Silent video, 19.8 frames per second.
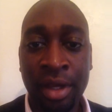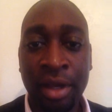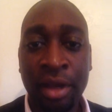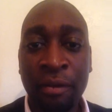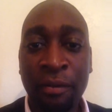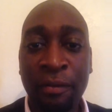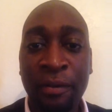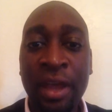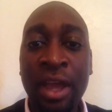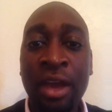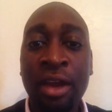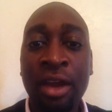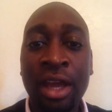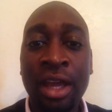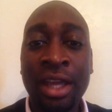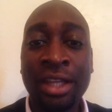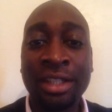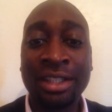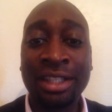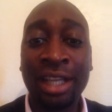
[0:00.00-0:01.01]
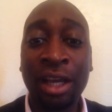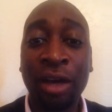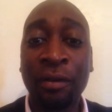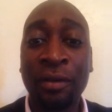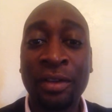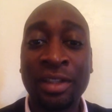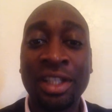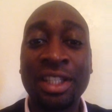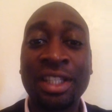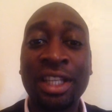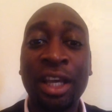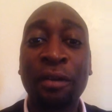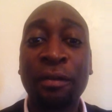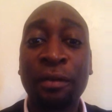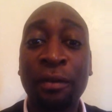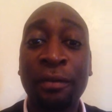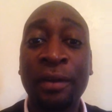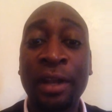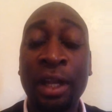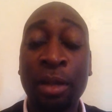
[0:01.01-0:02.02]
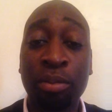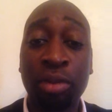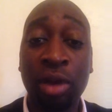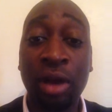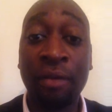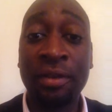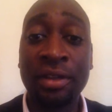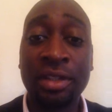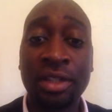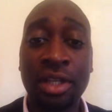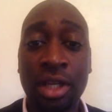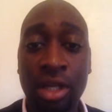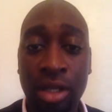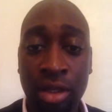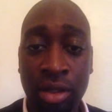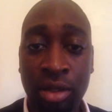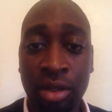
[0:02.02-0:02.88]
Fear itself is a self-fulfilling prophecy.